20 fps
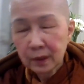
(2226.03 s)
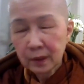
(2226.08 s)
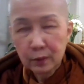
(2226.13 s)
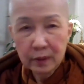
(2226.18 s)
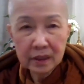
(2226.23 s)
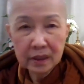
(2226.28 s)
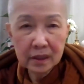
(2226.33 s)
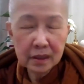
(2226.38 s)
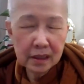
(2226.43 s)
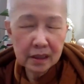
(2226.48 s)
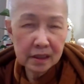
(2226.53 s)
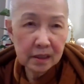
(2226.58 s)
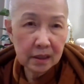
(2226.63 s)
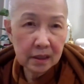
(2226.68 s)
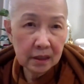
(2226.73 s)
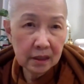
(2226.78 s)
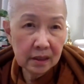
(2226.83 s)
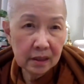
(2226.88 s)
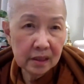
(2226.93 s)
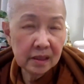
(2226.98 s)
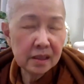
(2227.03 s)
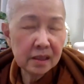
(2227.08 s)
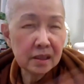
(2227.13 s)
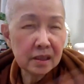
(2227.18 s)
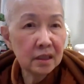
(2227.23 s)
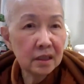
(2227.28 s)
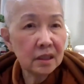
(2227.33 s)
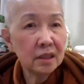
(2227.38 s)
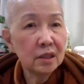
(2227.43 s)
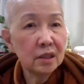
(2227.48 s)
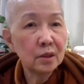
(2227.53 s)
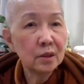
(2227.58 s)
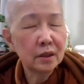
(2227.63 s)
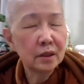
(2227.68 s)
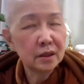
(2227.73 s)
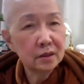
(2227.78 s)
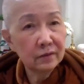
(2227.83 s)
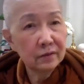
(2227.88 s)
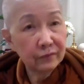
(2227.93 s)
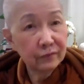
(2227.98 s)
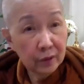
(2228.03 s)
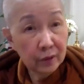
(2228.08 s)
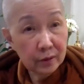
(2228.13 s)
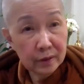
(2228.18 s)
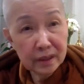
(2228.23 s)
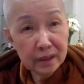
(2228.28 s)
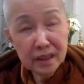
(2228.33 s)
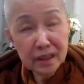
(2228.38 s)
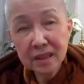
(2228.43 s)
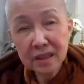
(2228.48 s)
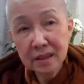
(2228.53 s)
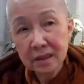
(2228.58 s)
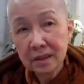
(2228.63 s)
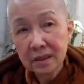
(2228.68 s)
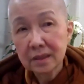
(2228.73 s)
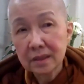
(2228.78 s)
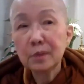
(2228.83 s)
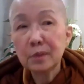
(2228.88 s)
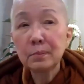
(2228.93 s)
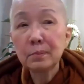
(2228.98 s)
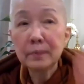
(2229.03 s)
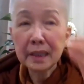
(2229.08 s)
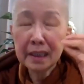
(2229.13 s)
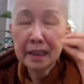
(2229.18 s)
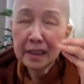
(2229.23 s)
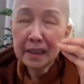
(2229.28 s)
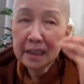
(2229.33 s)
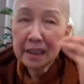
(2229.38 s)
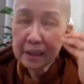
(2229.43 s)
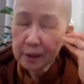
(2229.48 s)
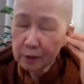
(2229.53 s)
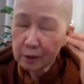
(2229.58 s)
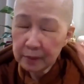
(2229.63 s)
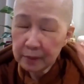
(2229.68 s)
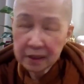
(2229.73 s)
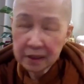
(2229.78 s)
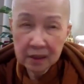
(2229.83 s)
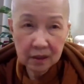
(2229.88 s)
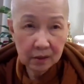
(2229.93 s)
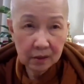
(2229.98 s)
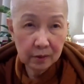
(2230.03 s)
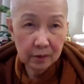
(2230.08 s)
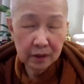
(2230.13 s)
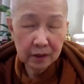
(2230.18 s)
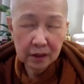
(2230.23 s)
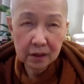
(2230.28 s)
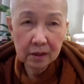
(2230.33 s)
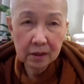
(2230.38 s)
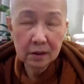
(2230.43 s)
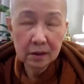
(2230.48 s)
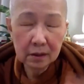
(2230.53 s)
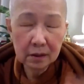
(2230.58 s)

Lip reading: whether it's in the city or in the forest, the mind has to be secluded,